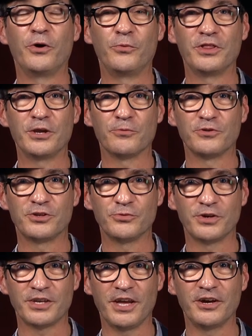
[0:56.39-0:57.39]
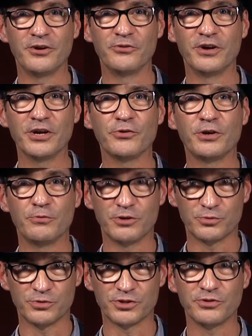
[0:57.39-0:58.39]
Well, when they were doing Hello, Larry,
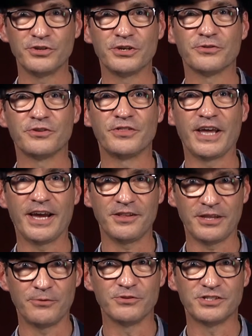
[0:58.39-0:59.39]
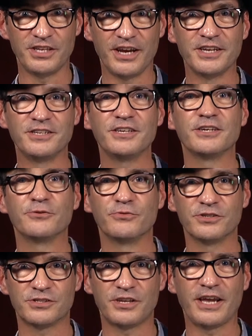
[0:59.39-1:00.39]
which was earlier than that, that was the idea,
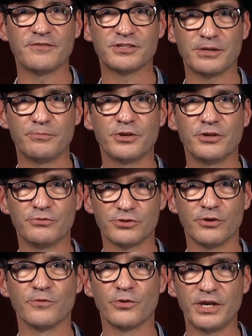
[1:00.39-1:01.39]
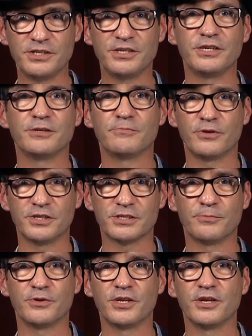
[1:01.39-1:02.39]
was to have somebody who's over 18 play
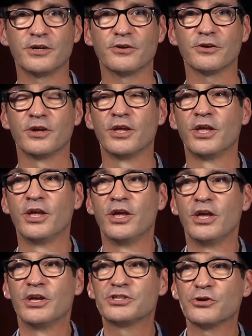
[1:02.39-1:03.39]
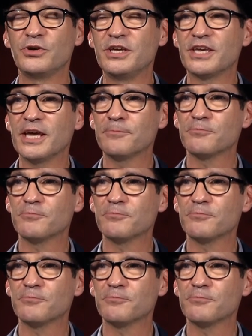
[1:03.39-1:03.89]
somebody younger. So he